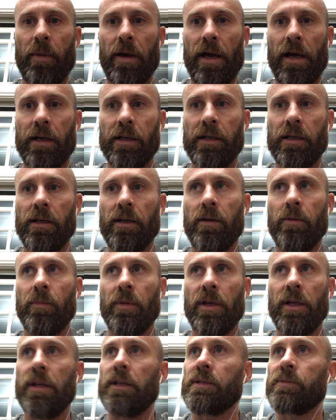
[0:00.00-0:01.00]
back
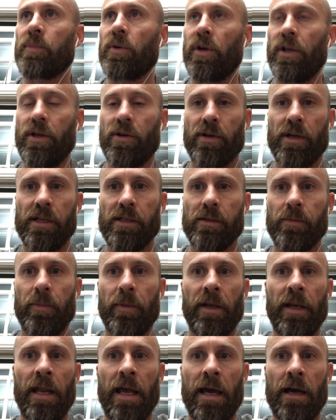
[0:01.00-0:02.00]
and is pretty crisp
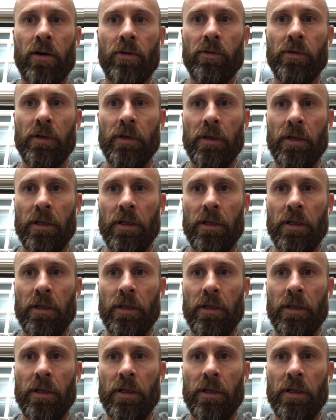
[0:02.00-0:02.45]
now.